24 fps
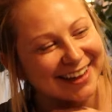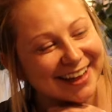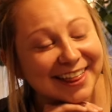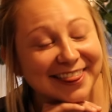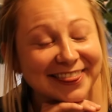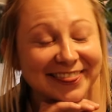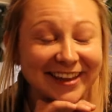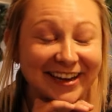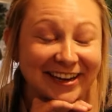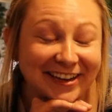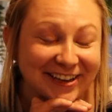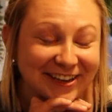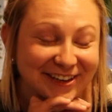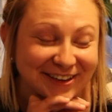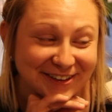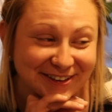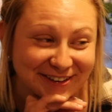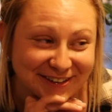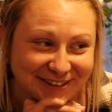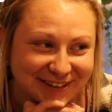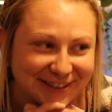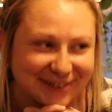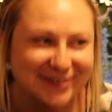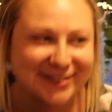Thank
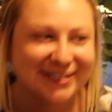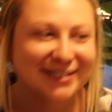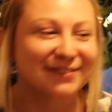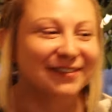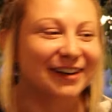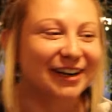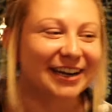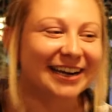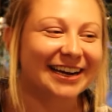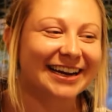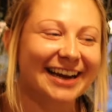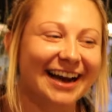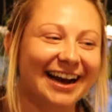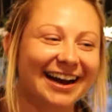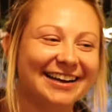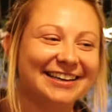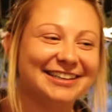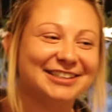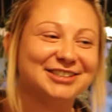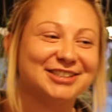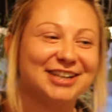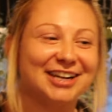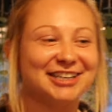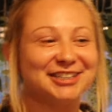you. It was a very
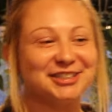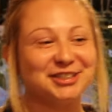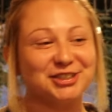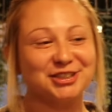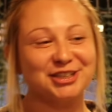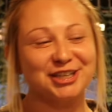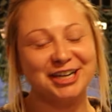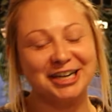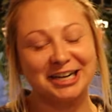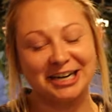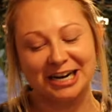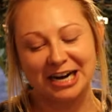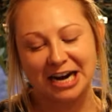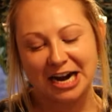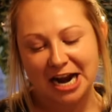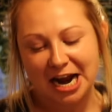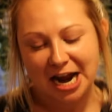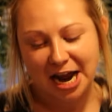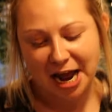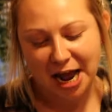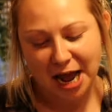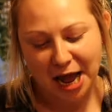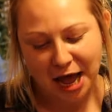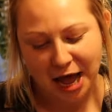kind gesture.
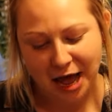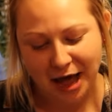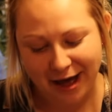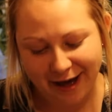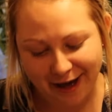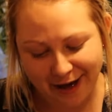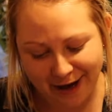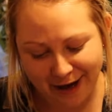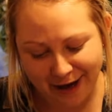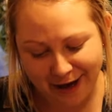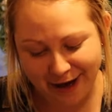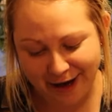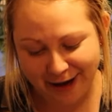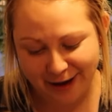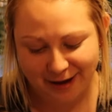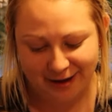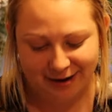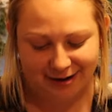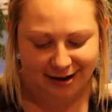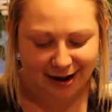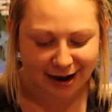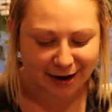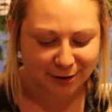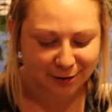
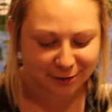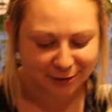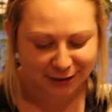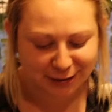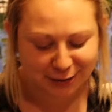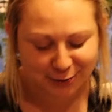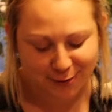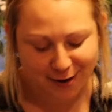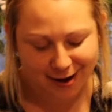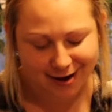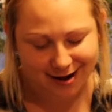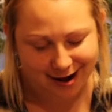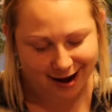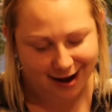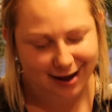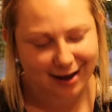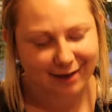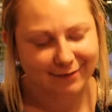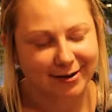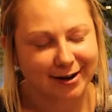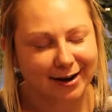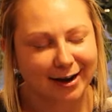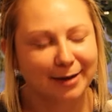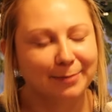Not only do I not
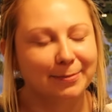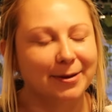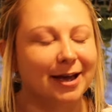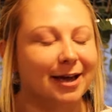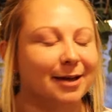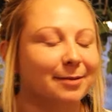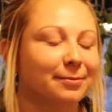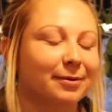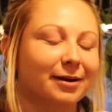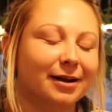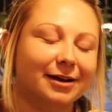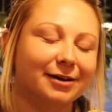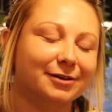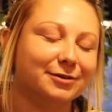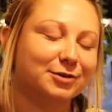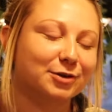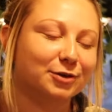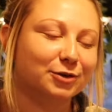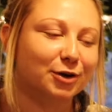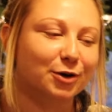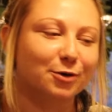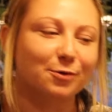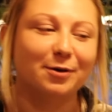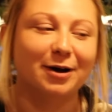have an iPad, but I
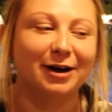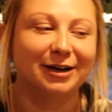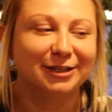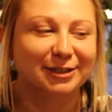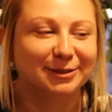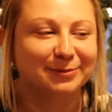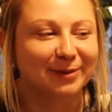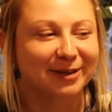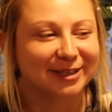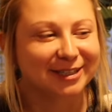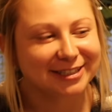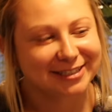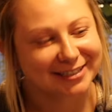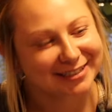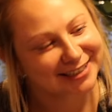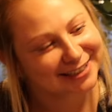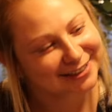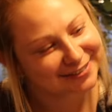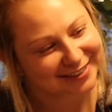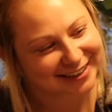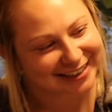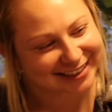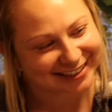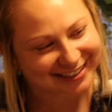also don't watch much
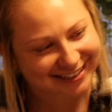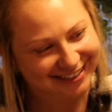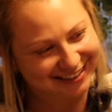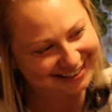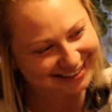TV.